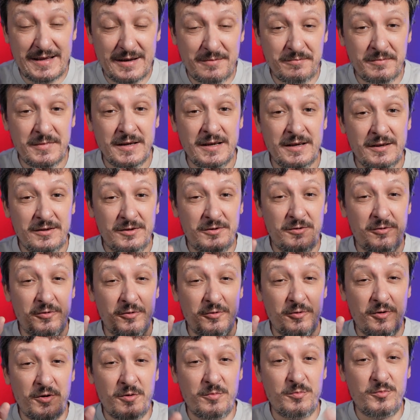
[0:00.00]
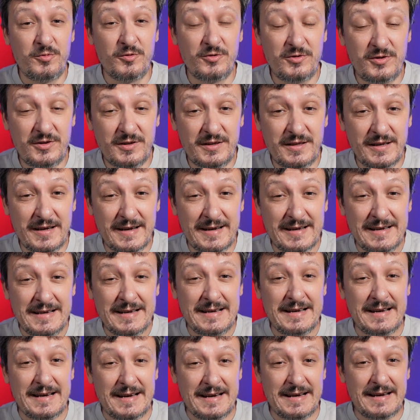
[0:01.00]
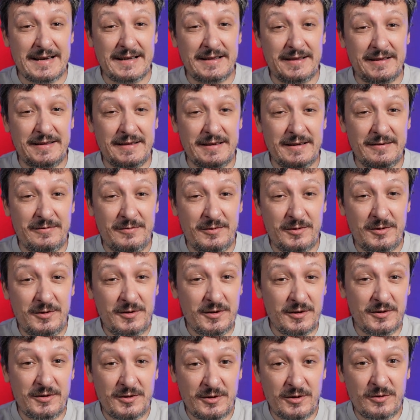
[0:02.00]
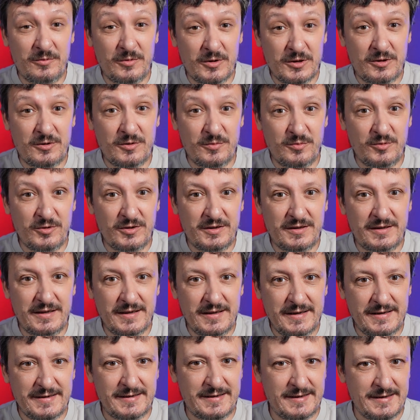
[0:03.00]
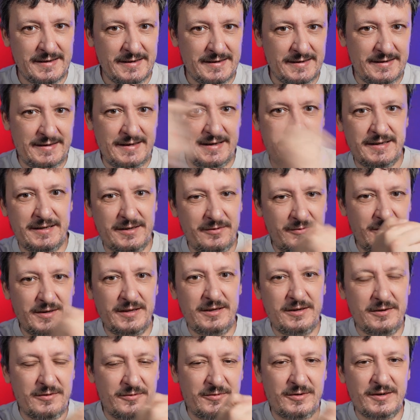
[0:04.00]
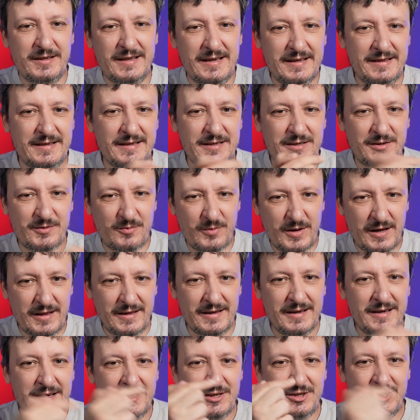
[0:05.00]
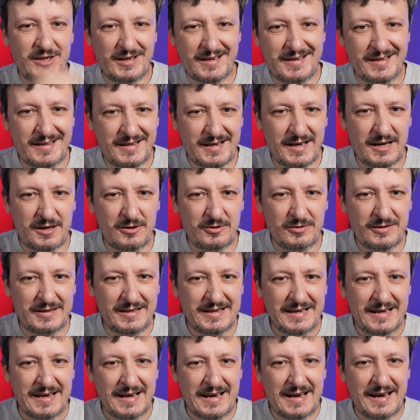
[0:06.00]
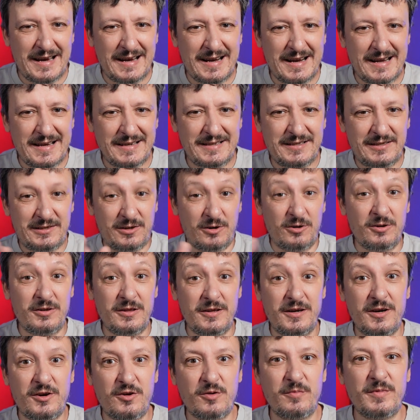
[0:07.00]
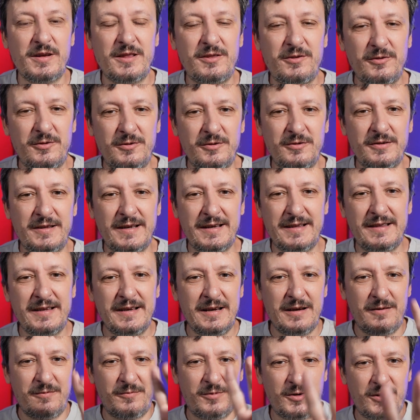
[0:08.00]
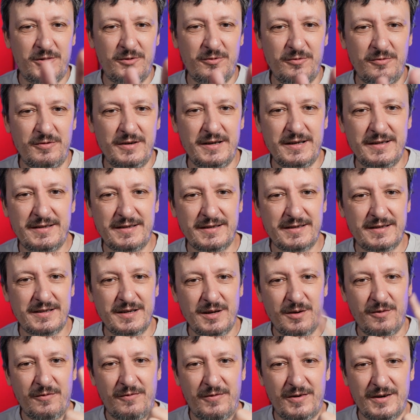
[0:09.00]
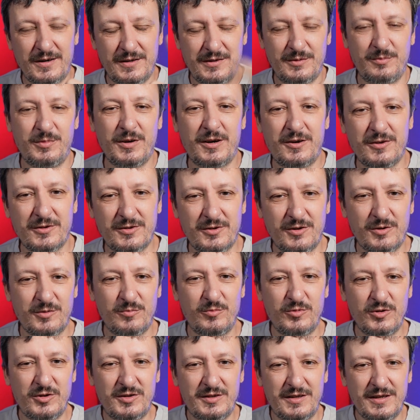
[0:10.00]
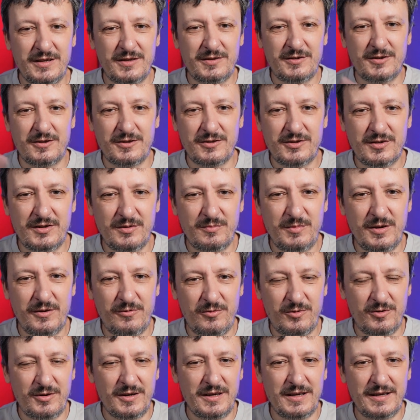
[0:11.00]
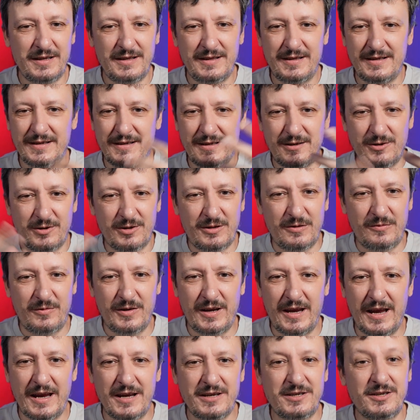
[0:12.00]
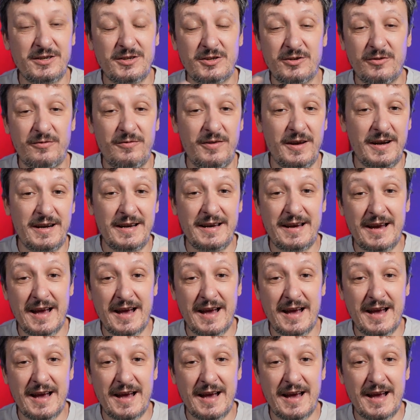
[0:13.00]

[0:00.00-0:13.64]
them through Robusta. And if you don't know what Robusta is, there's a video for that as well. Check it out. And I strongly recommend to do that for two reasons. First, because Robusta is awesome if you need notifications of any